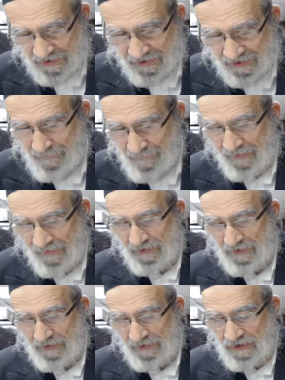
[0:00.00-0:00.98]
and in the manner
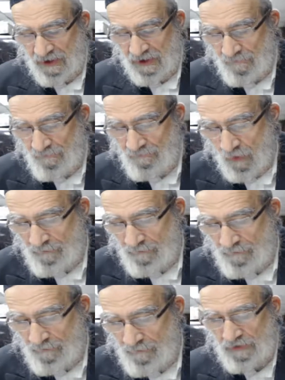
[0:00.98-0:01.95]
that Bo
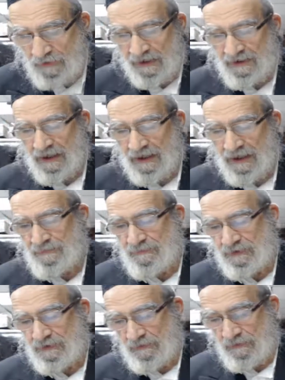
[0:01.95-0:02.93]
Begilui that it comes
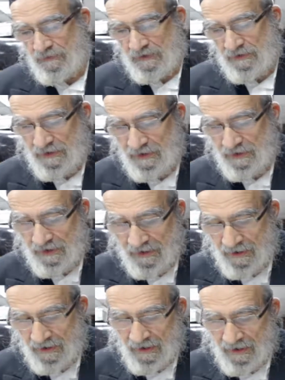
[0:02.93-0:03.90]
Begilui.
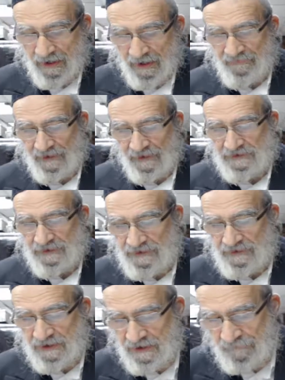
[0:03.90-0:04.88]
And this is
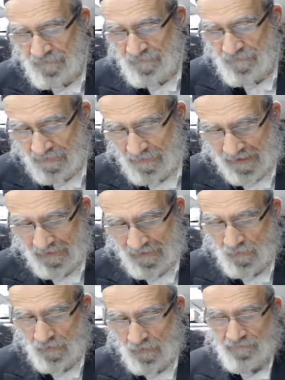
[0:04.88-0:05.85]
the union from the
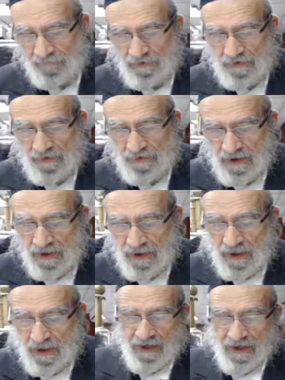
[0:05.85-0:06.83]
Malakal amin,
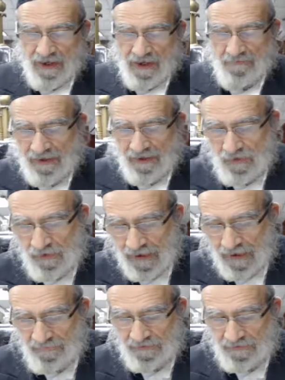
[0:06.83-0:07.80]
And the Malakal
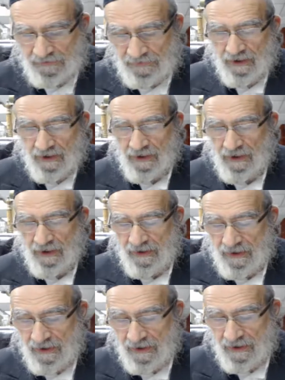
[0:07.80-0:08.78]
amin,
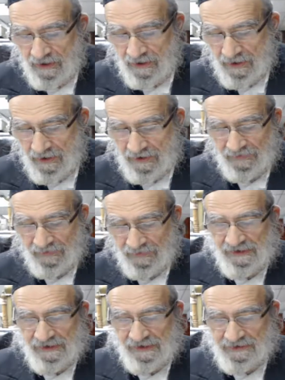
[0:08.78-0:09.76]
is
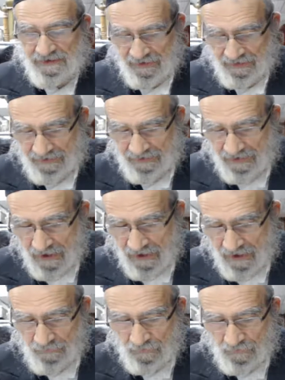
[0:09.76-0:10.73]
facilitated
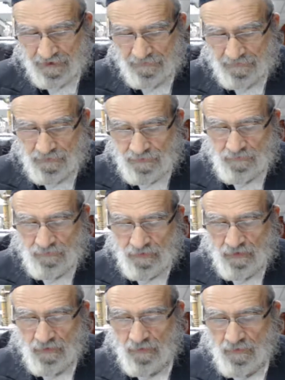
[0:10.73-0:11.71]
through Tzimtzum,
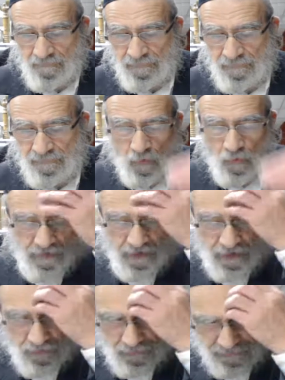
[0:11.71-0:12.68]

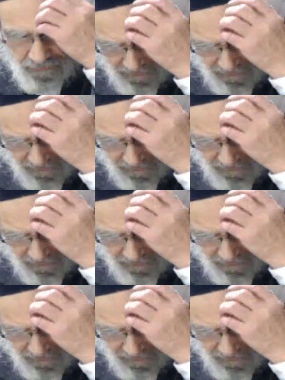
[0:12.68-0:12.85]
Umiyut,